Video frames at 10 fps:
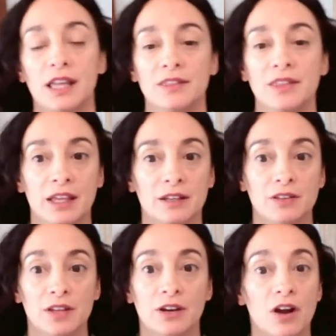And then
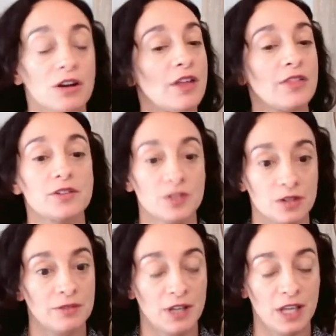there are other
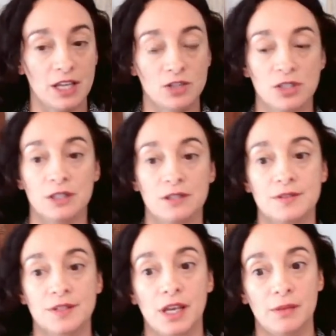certifications
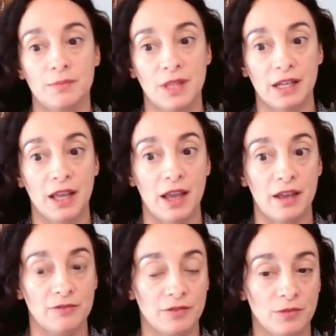that
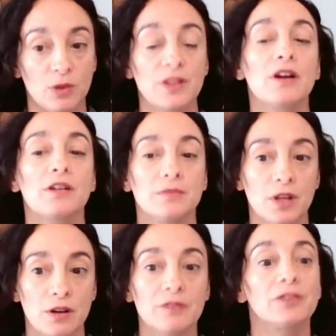have, or there
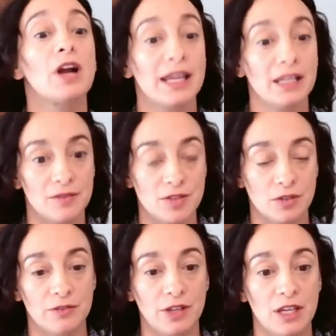are a variety of
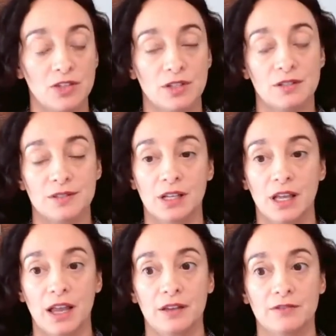certifications that
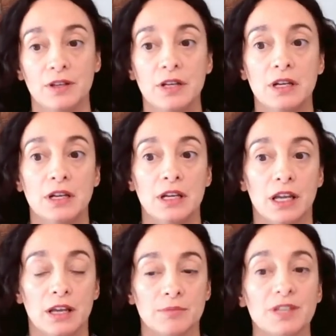have
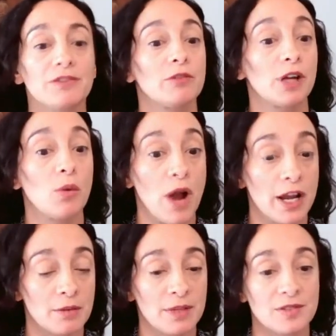different
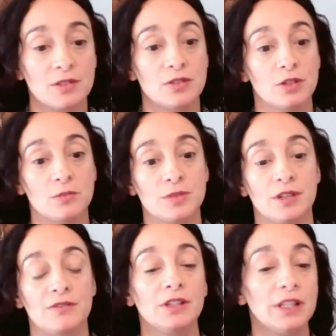requirements in terms
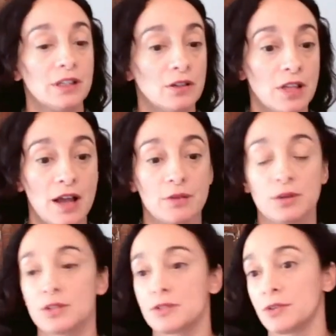of clinical
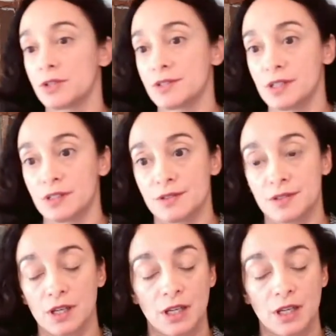hours versus